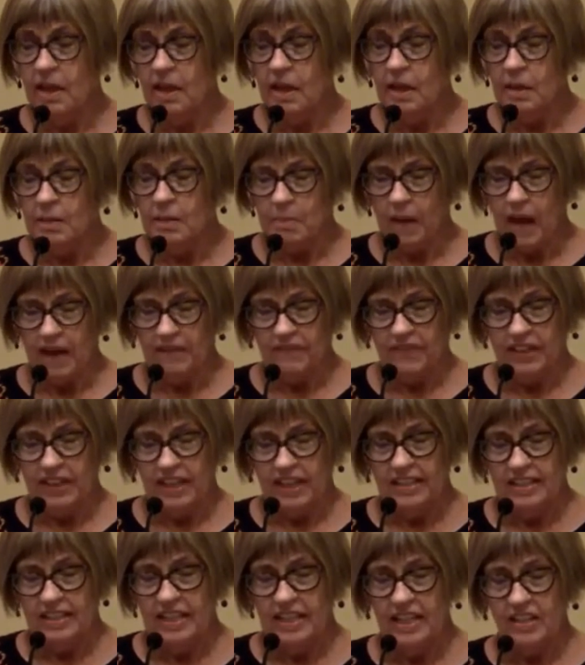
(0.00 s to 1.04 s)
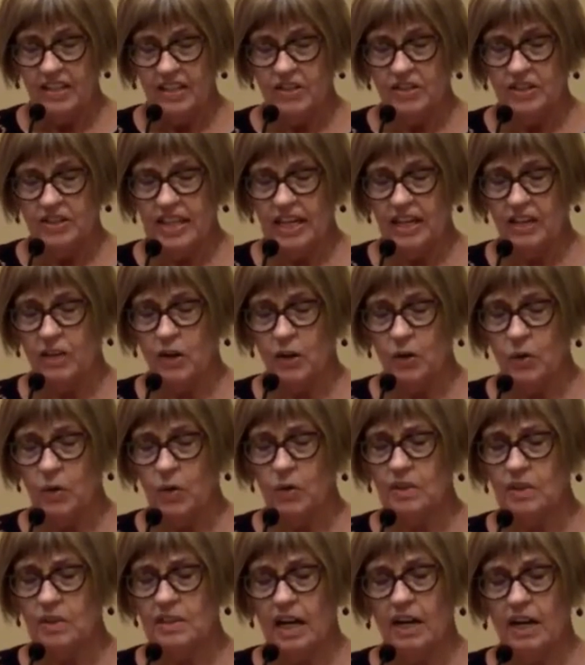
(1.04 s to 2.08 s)
Moffitt continues that
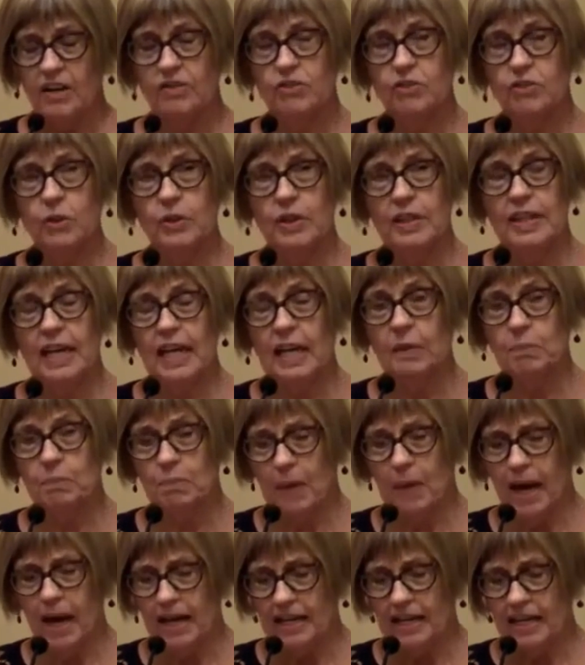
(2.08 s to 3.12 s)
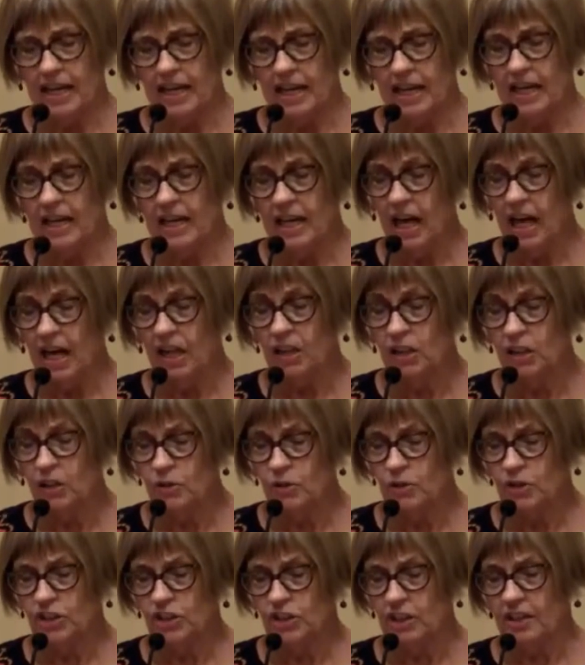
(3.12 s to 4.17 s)
goals are rooted in Maya,
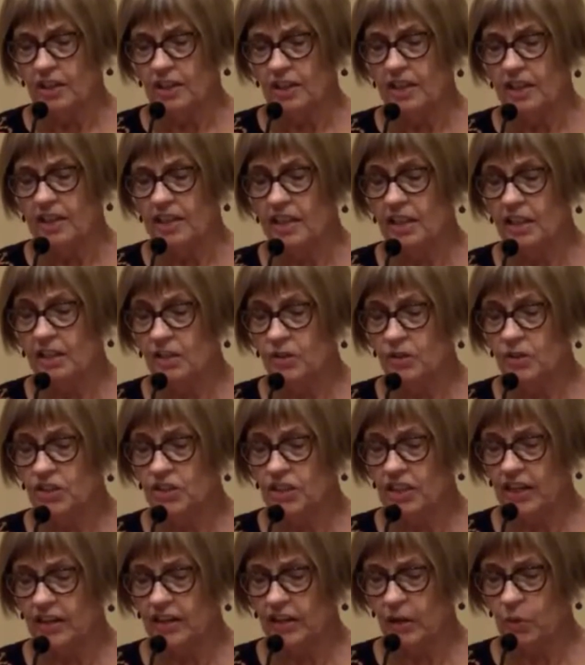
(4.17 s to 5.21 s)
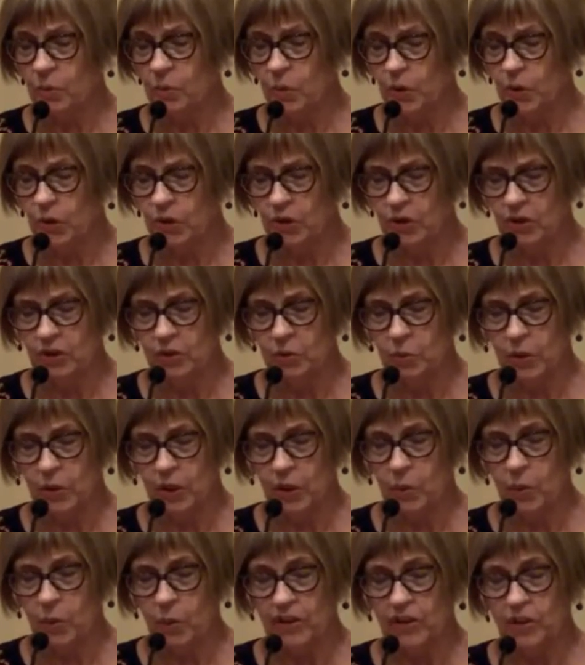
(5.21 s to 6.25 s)
illusion, the illusionary world where
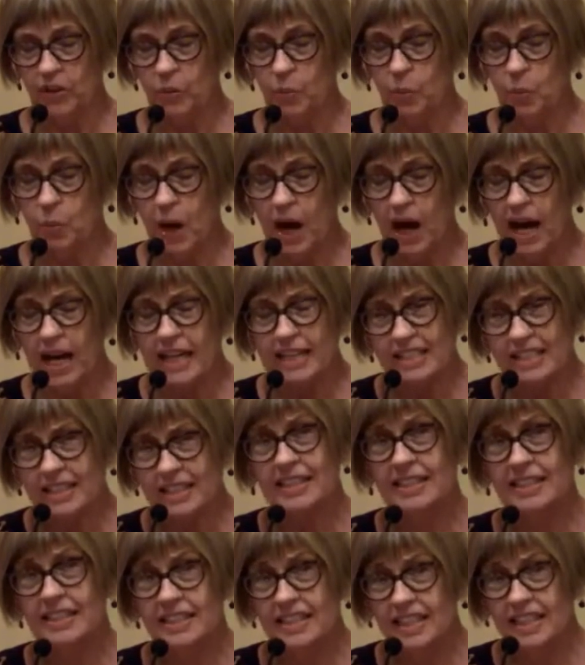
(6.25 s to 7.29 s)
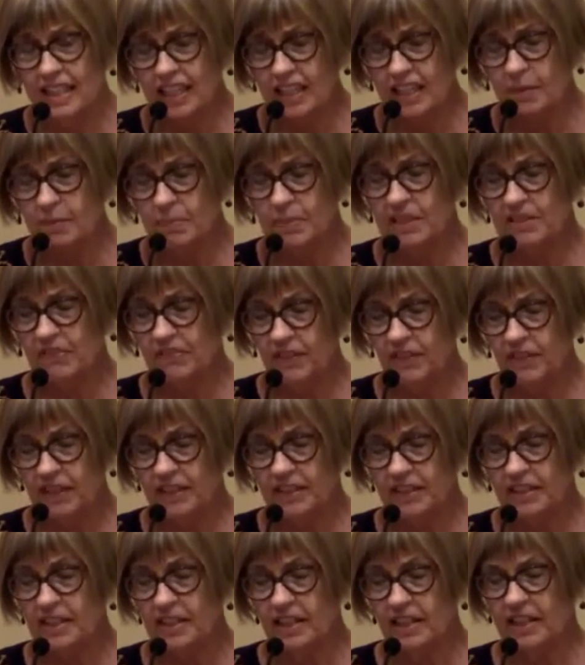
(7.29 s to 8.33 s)
what you want seems
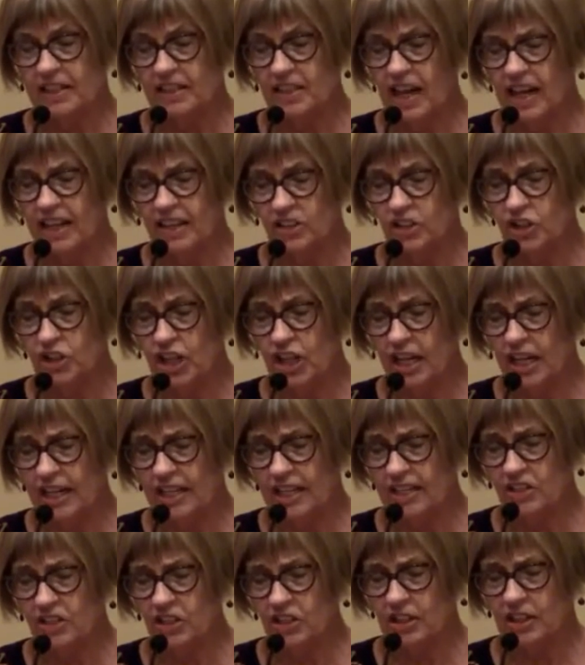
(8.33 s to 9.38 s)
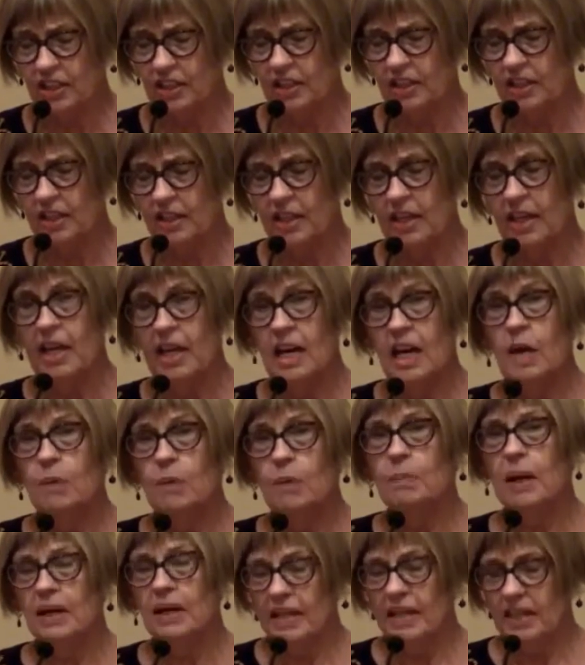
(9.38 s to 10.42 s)
fixed and unchanging,
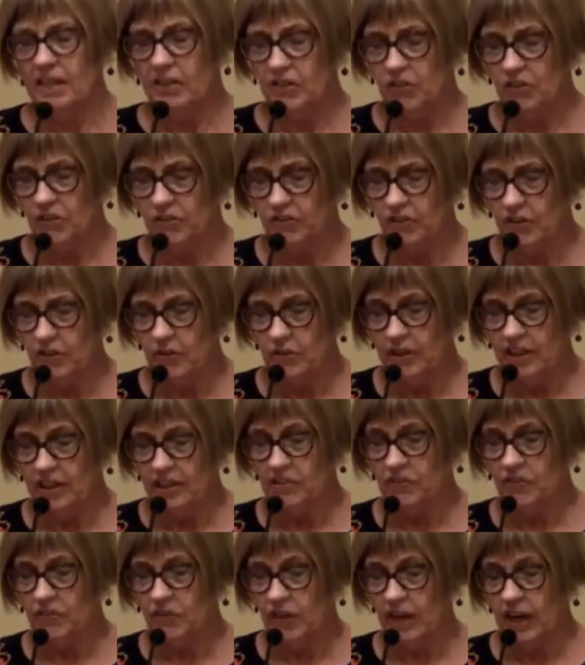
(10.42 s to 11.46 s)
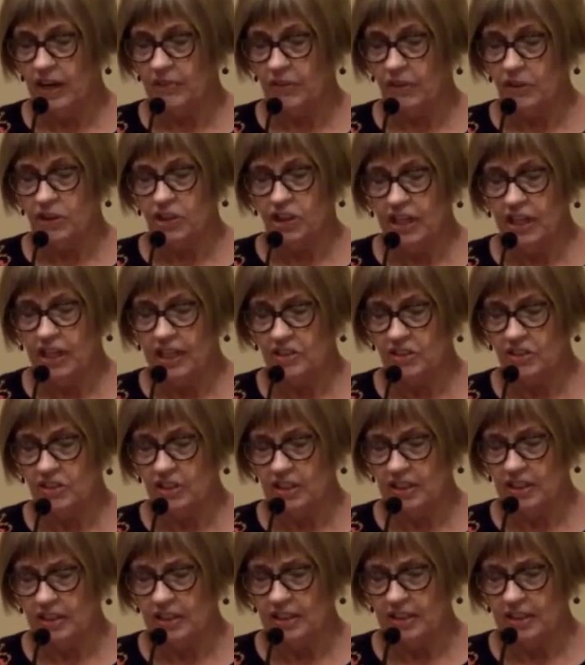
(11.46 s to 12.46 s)
but in truth is forever changing.